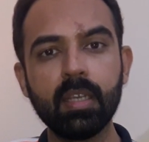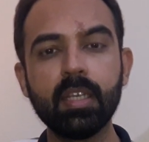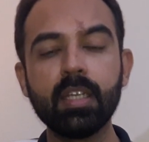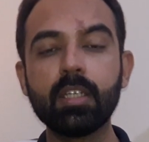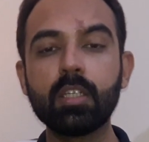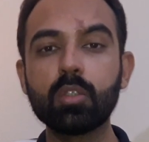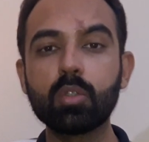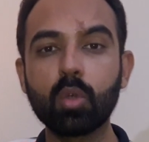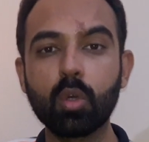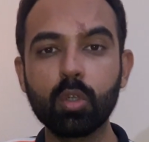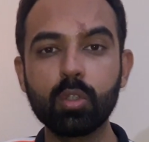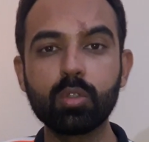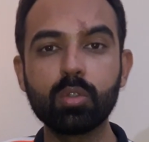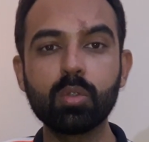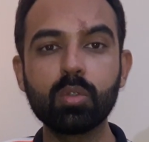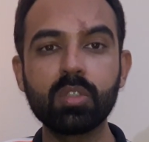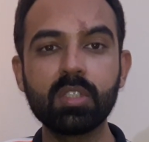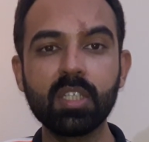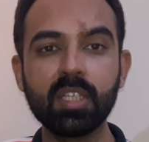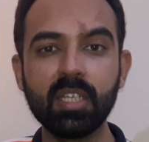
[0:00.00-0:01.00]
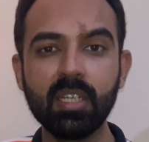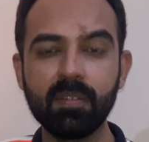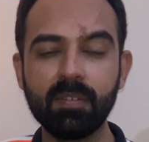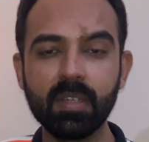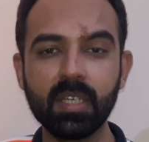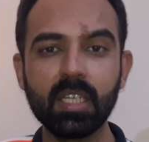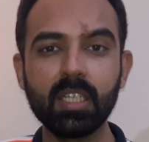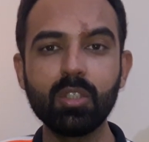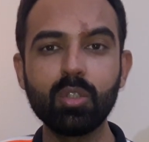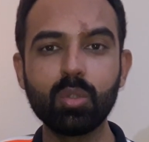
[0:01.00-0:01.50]
It is also
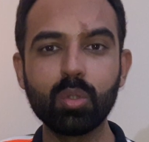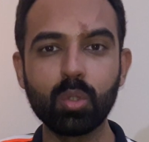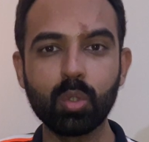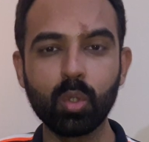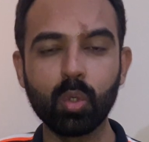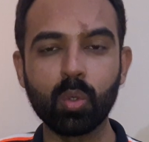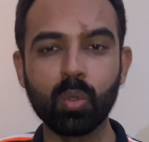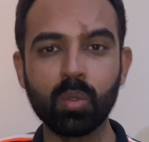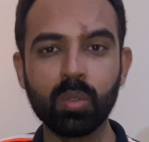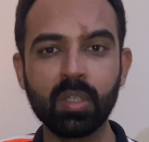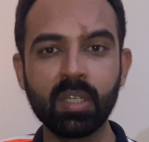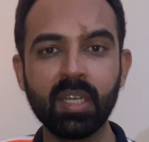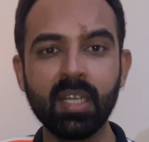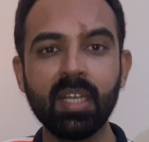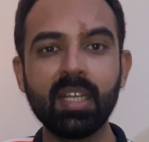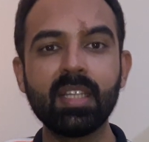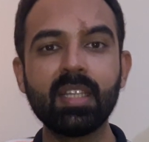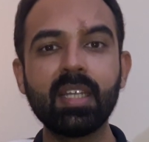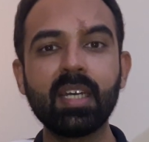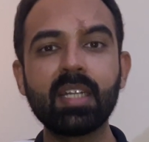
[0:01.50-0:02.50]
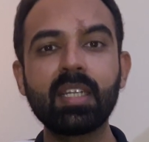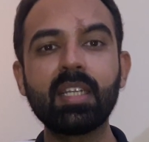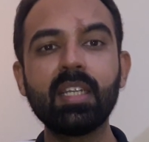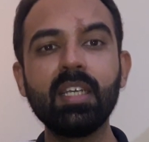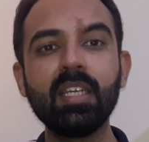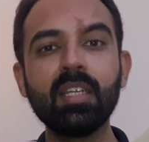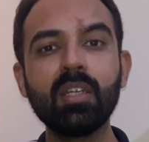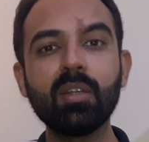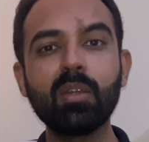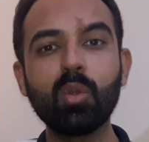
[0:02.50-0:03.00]
significant to note that
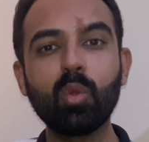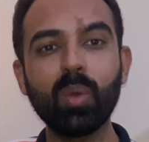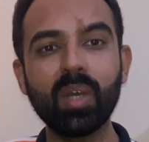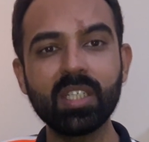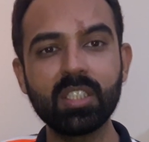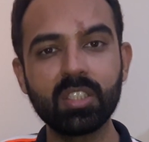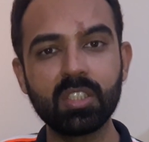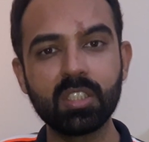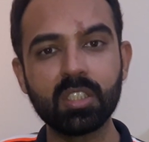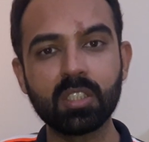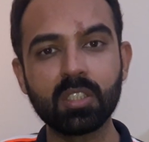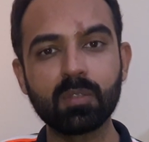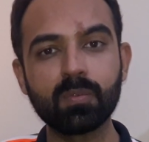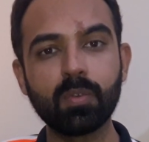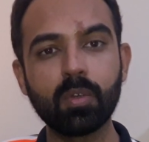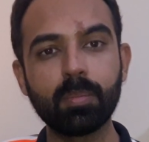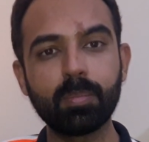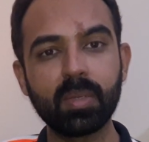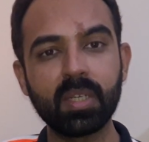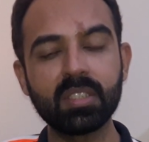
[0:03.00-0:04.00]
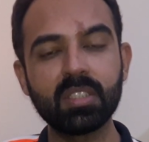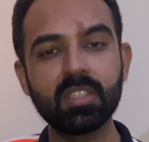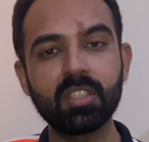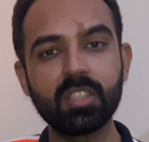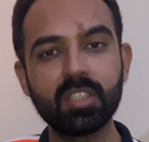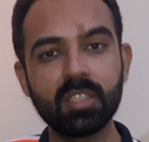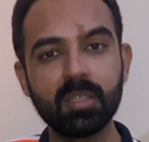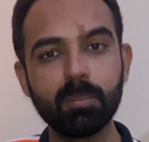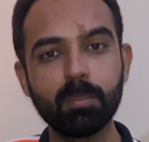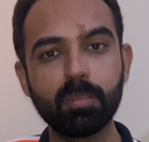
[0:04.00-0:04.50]
in questions for present
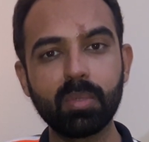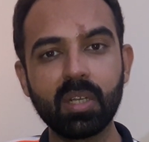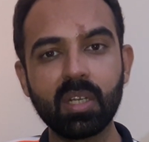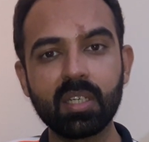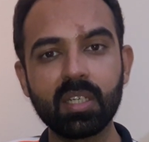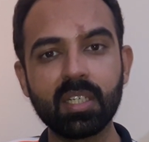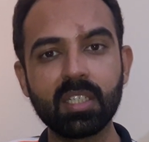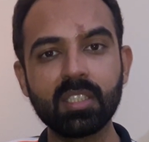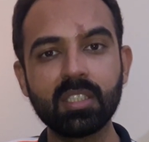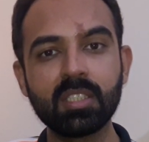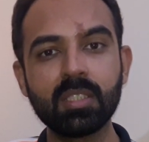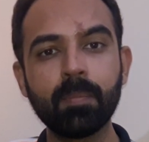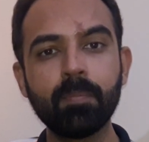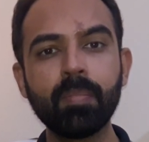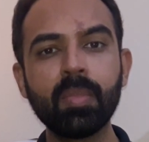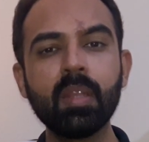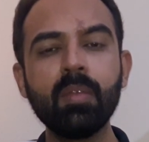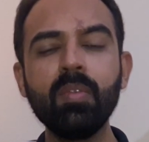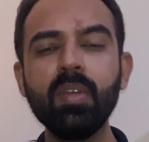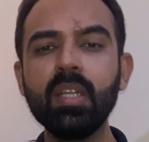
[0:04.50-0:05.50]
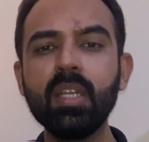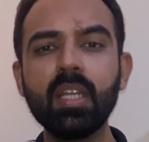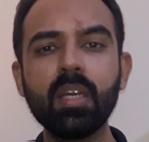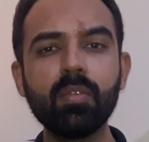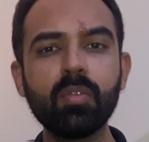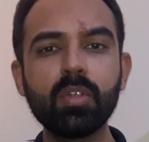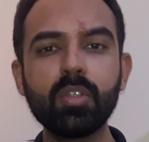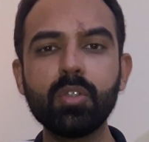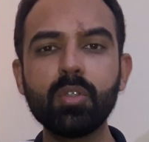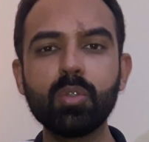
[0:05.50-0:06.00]
simple tense, we
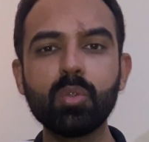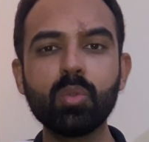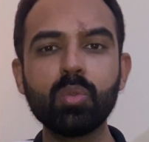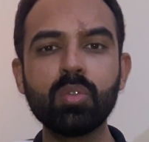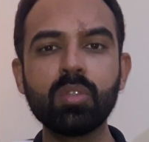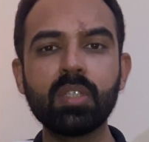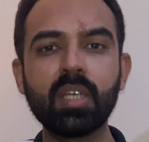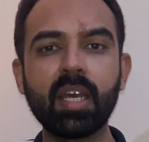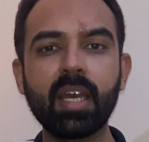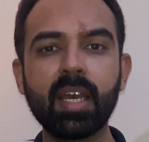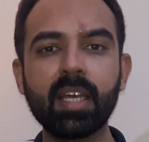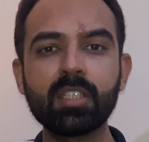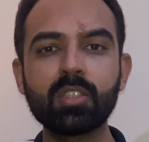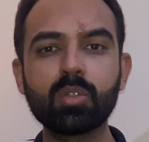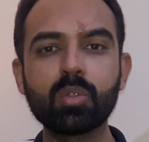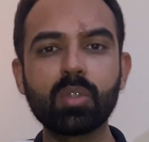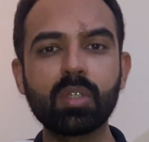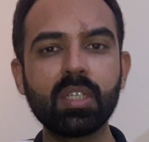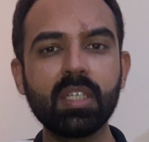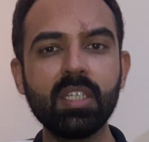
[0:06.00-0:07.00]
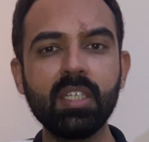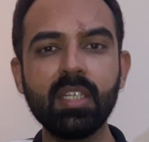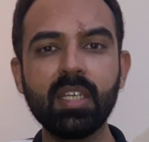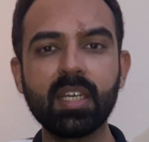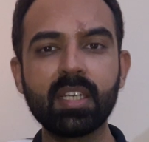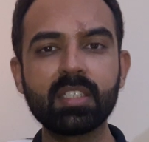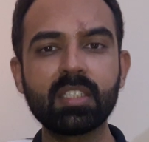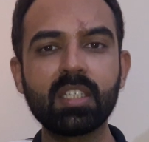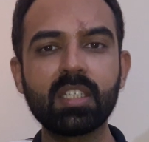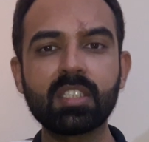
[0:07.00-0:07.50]
never use s or
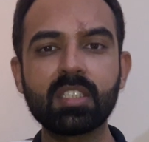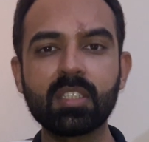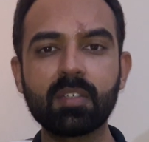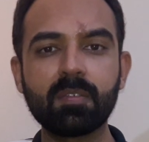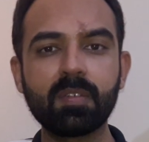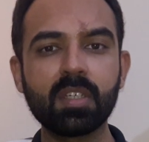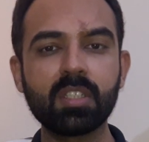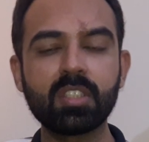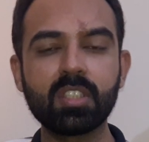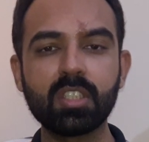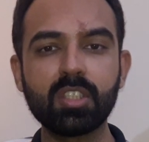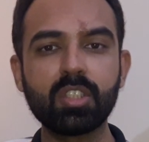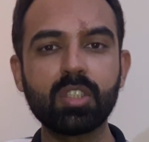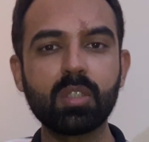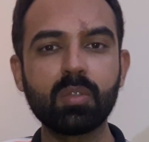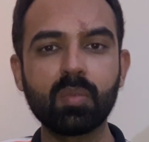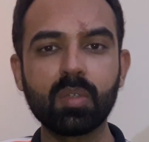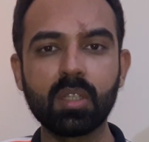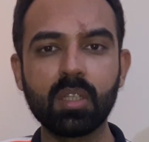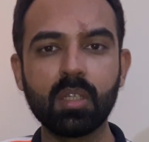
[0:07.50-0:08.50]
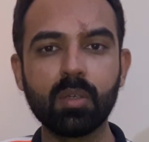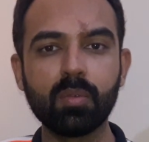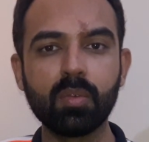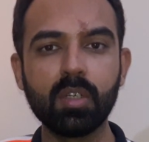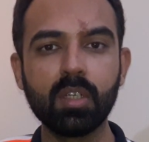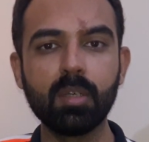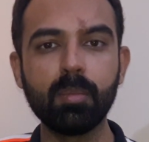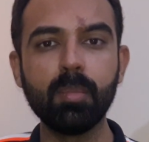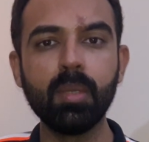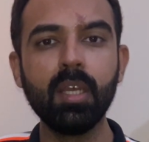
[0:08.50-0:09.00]
es as suffixation with the
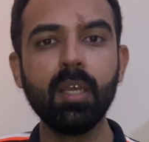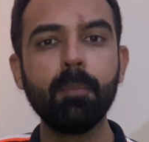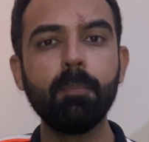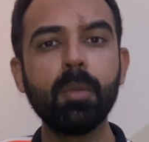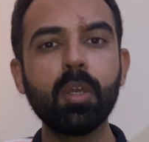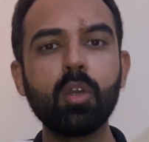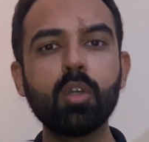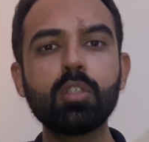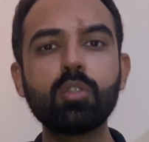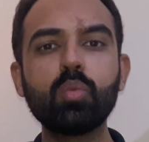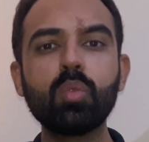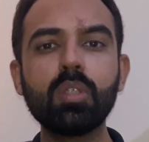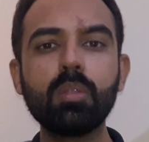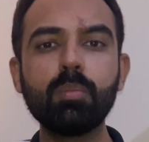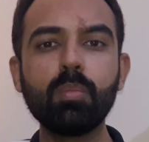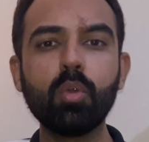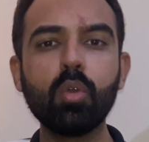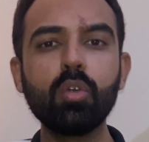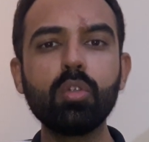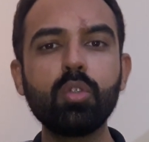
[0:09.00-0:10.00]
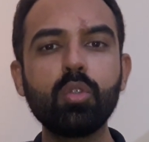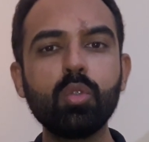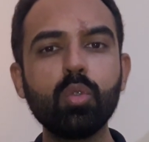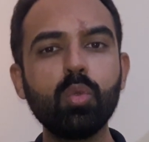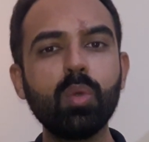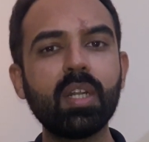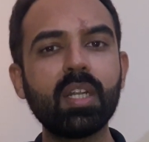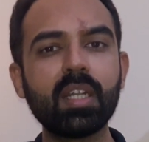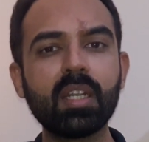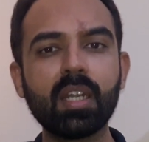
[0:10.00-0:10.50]
verb because with both
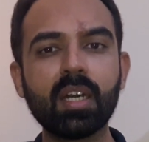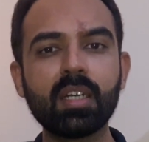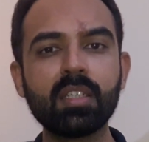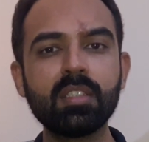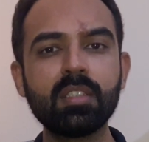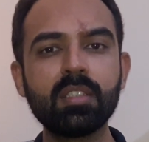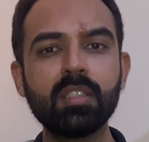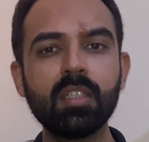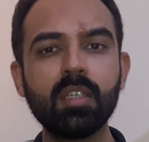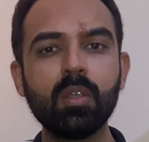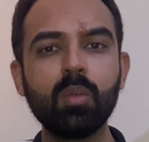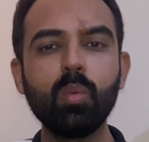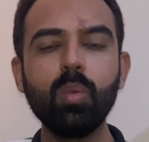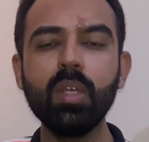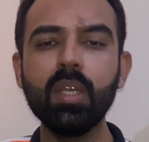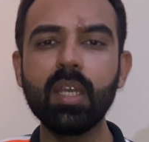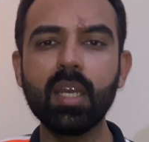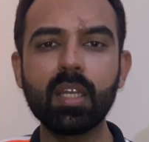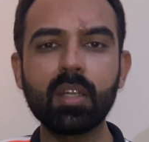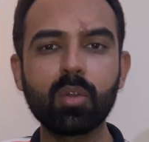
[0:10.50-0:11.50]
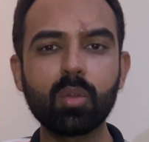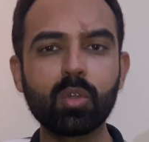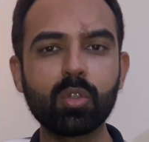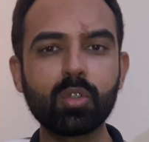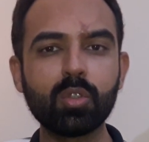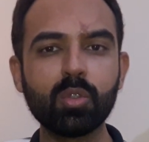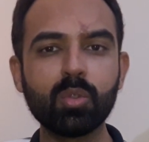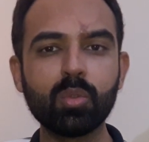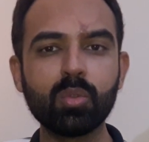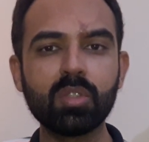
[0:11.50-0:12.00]
do and does, we
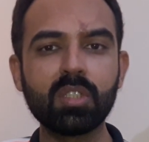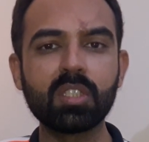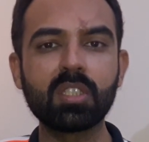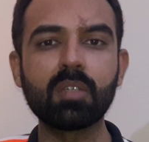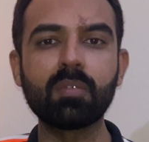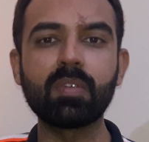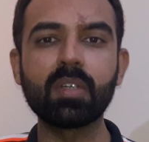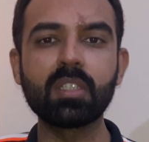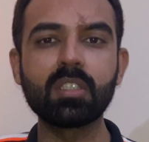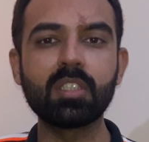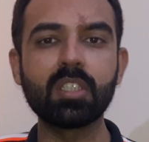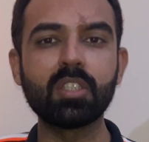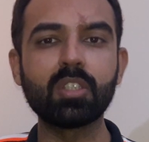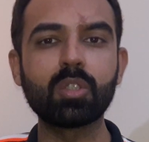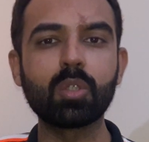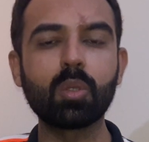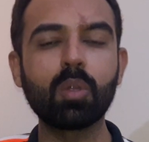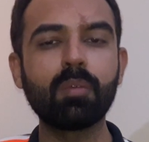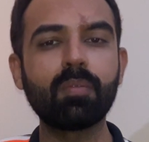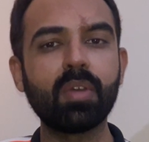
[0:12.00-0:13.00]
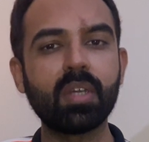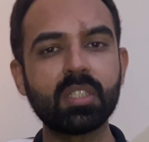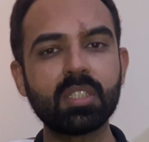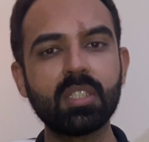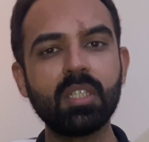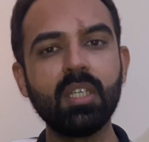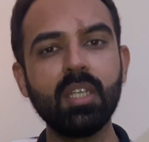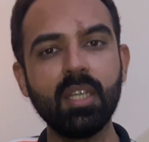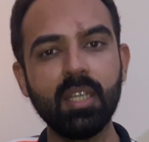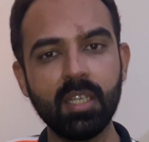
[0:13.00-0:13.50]
cannot use the suffixation of s
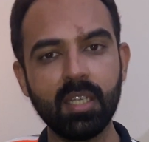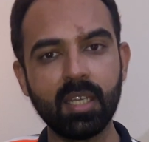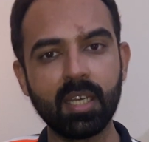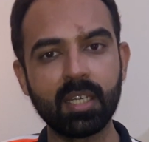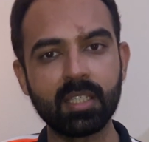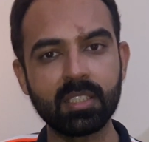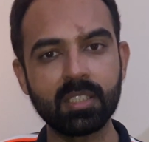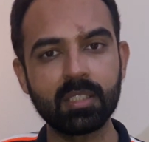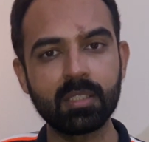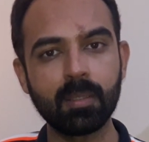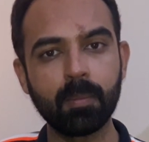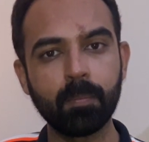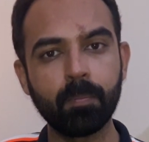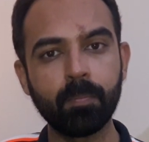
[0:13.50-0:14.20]
and es.